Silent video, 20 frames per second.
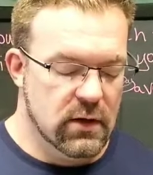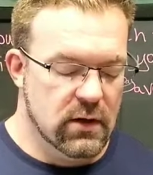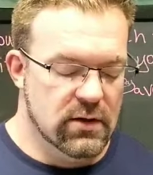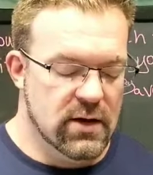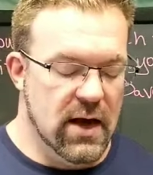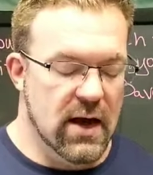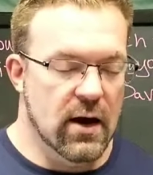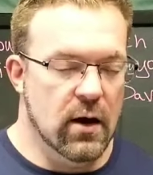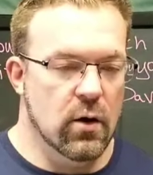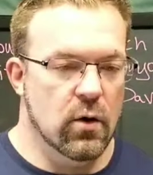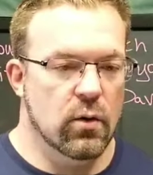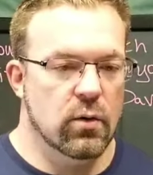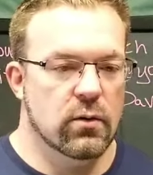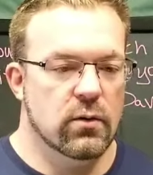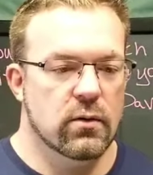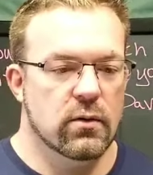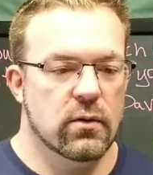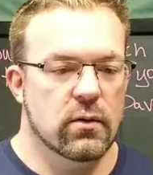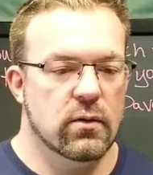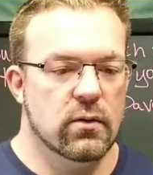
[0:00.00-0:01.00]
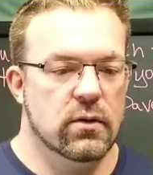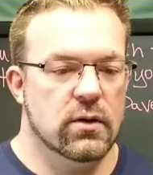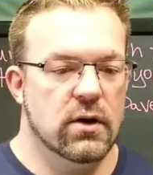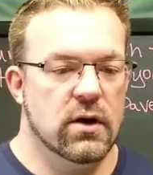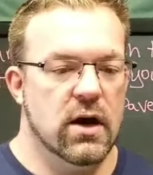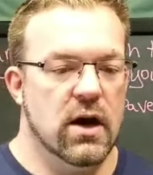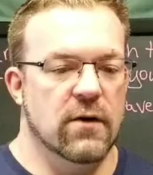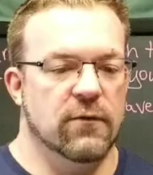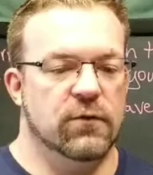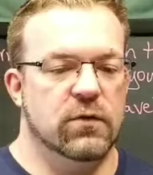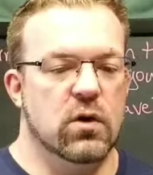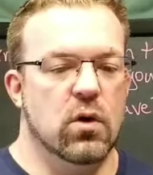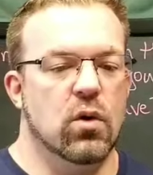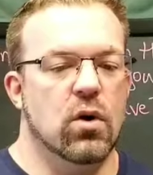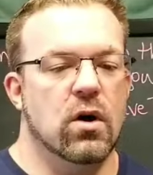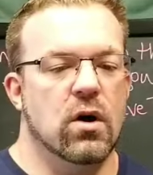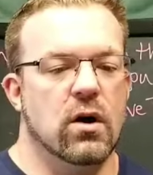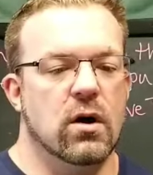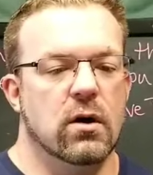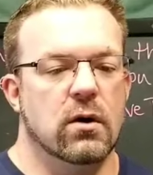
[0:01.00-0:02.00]
Now, if
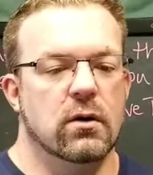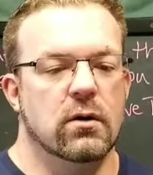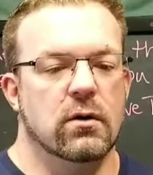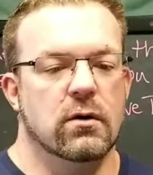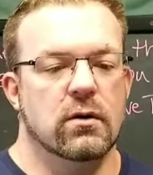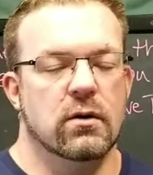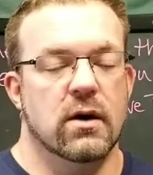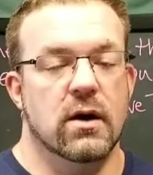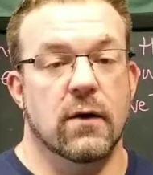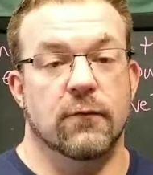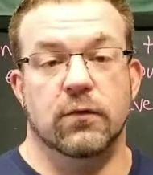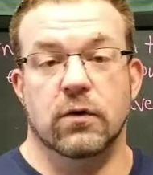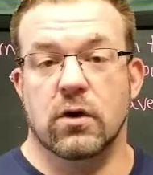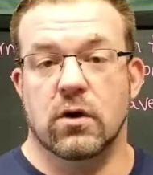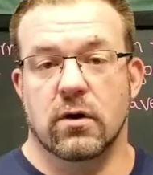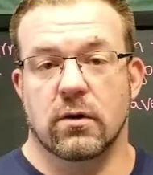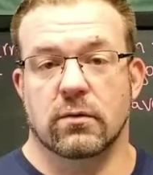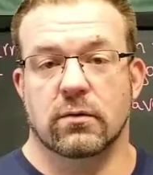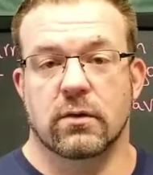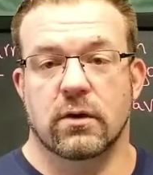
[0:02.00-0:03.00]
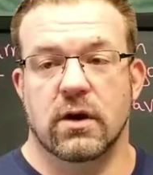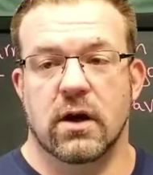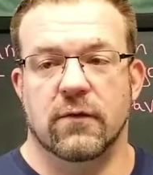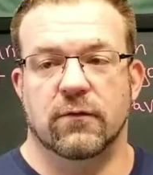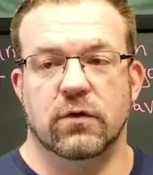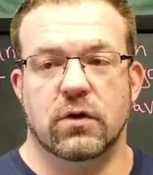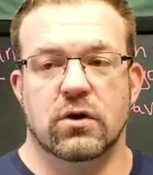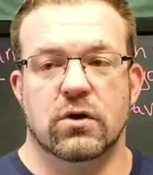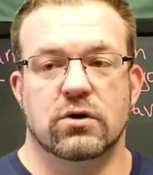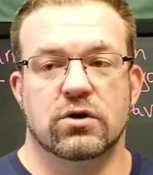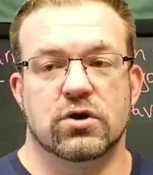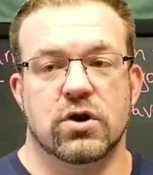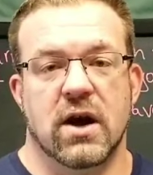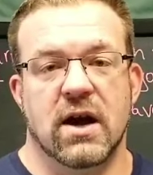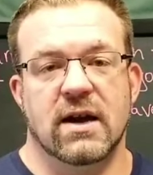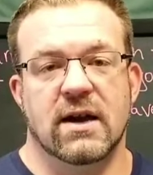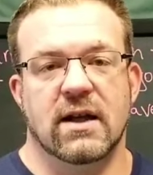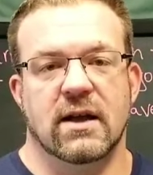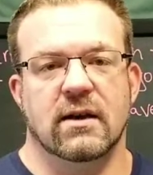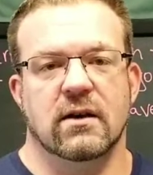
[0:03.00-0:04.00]
your
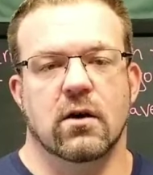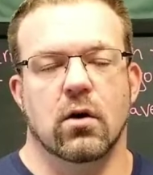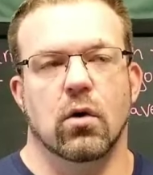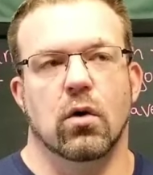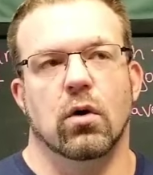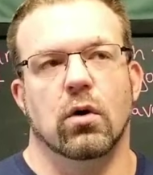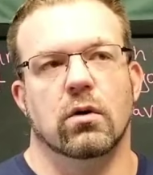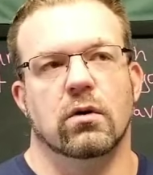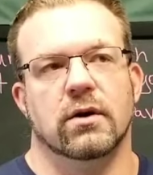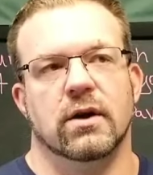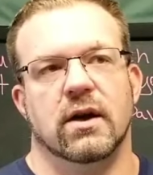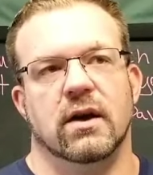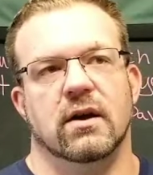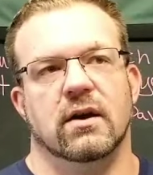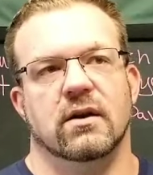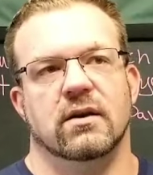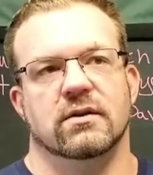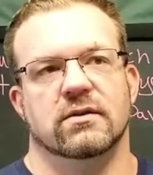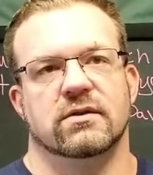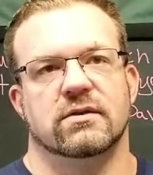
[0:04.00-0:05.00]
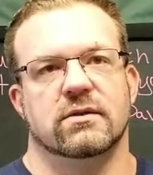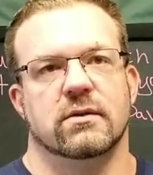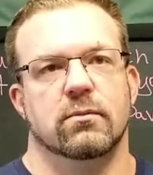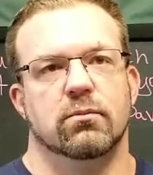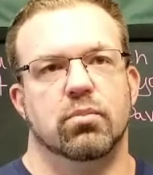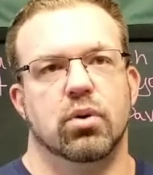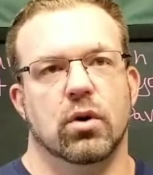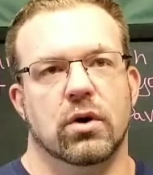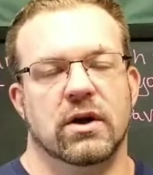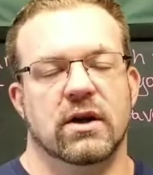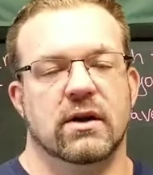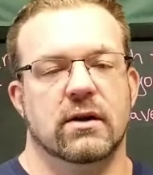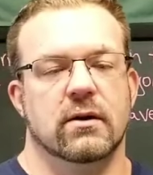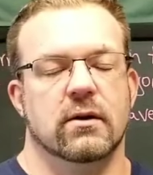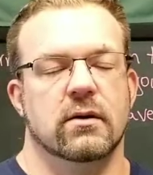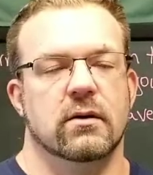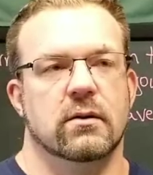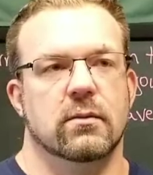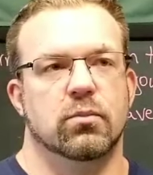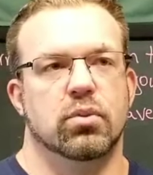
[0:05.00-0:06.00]
training goal is
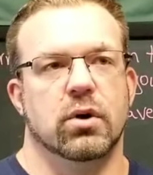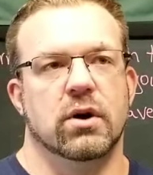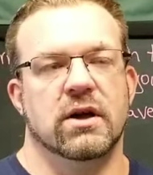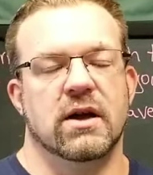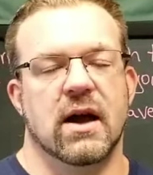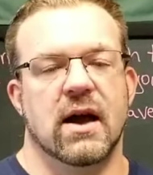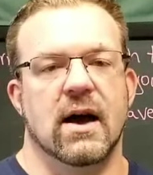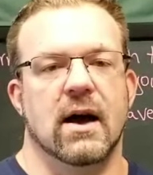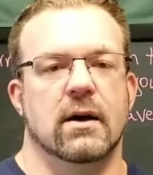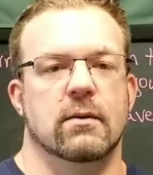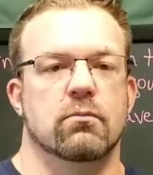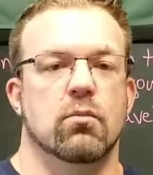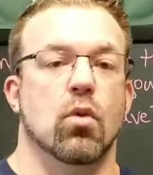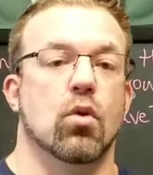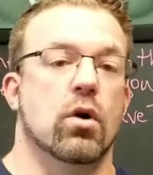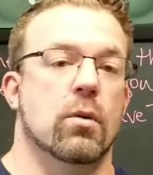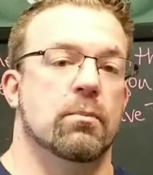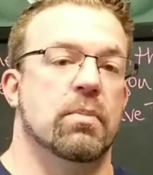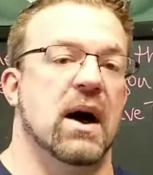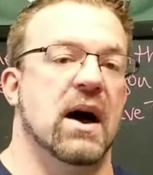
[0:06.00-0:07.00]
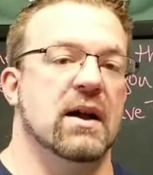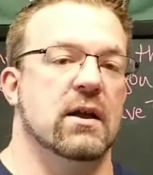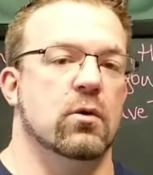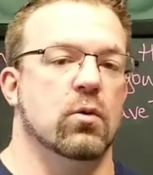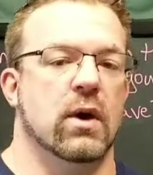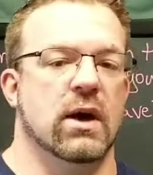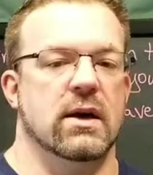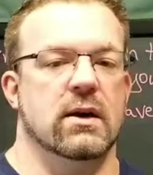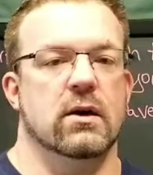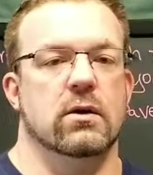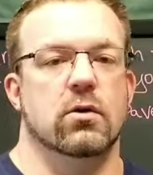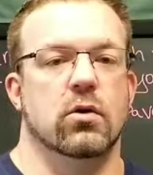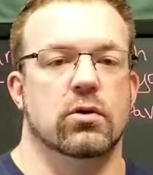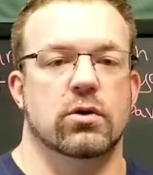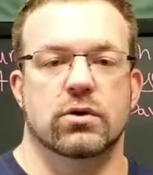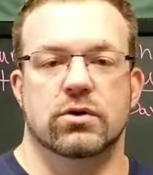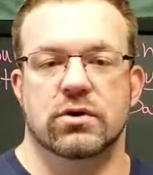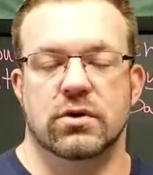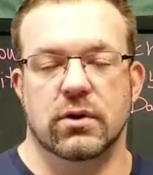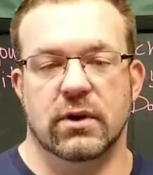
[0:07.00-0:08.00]
putting on more body weight in
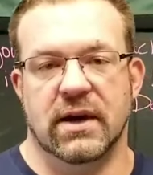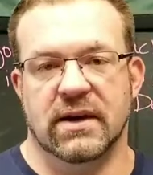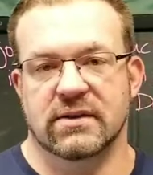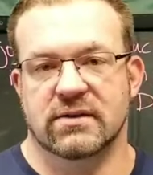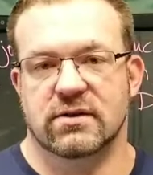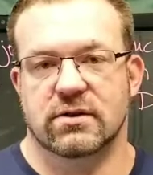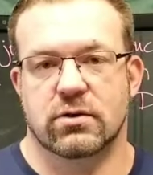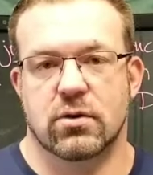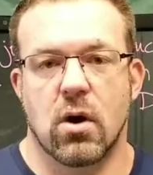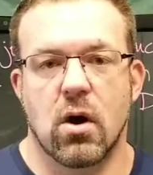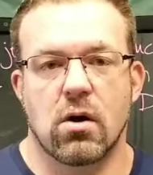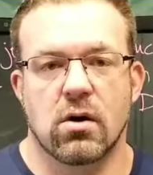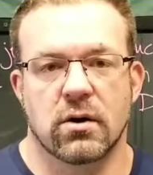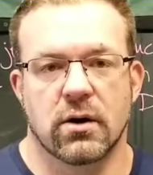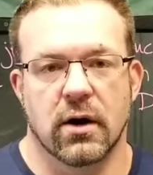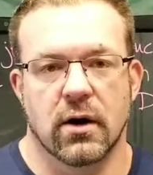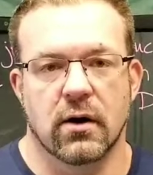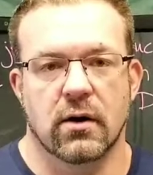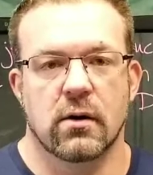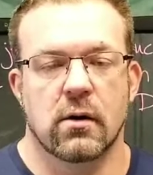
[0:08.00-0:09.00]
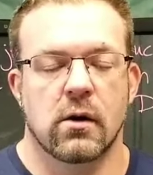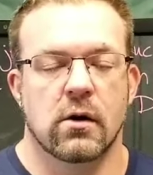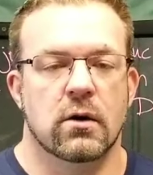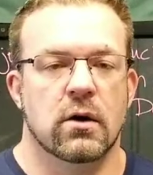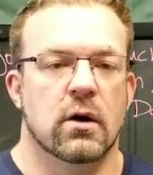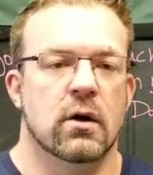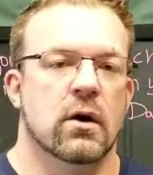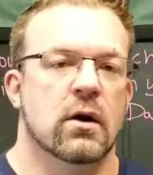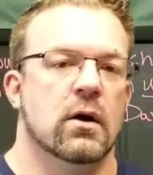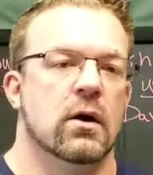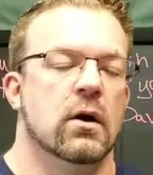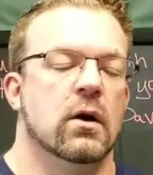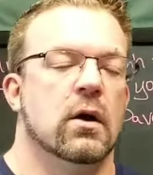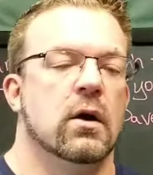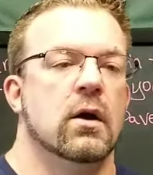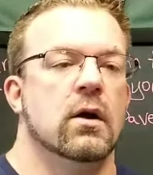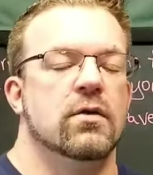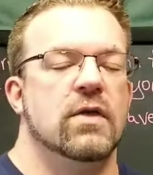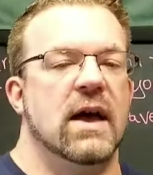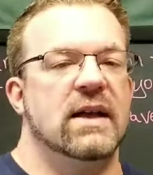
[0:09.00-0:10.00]
order to get stronger,
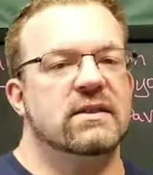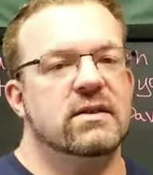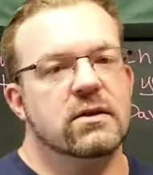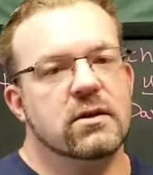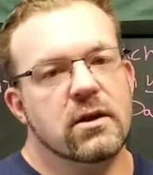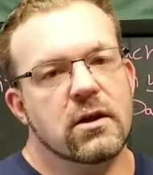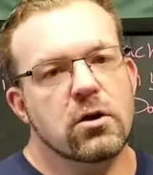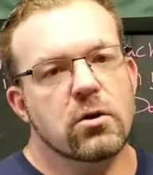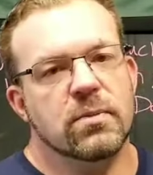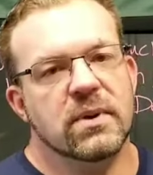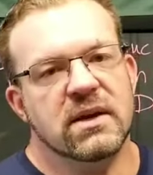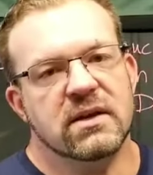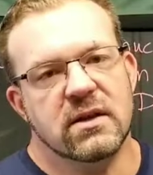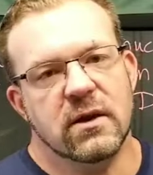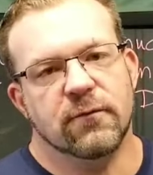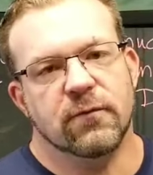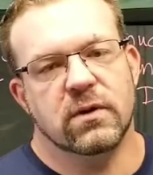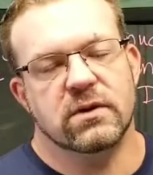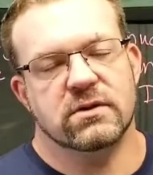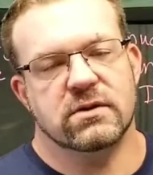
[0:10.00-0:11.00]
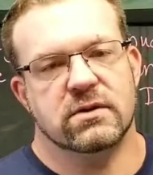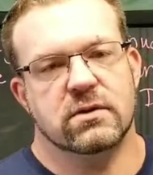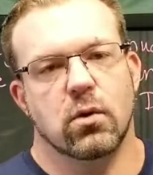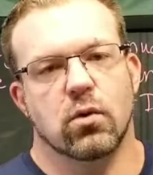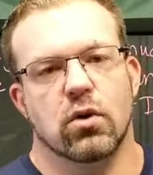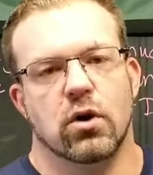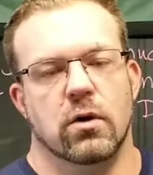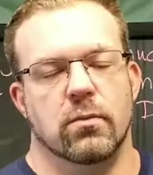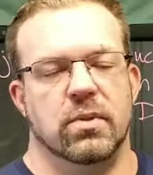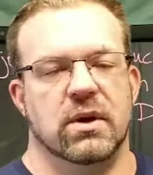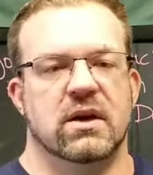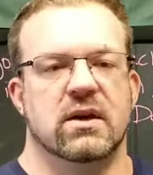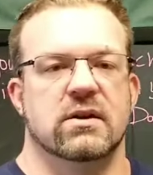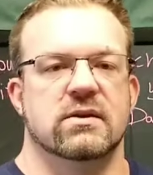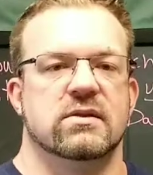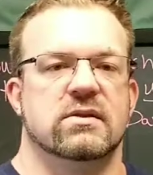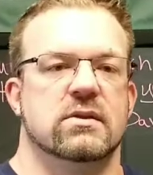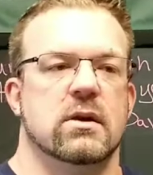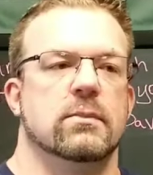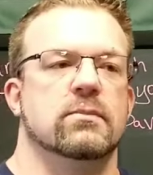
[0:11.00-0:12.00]
That's a little bit different story
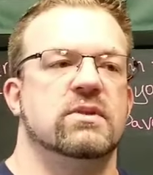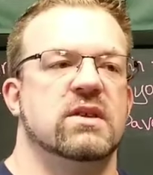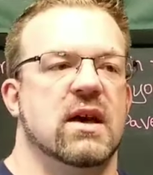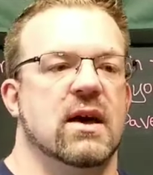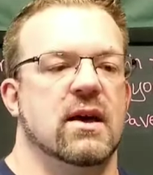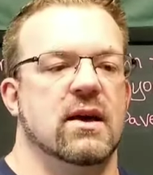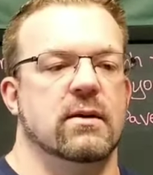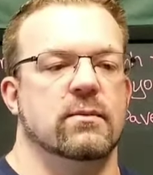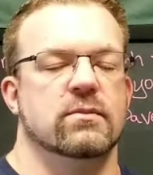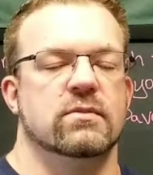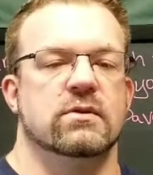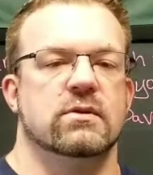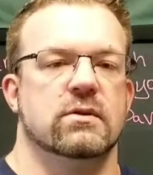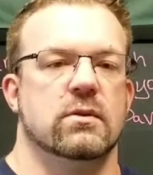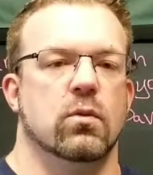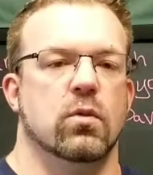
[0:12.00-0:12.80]
because sometimes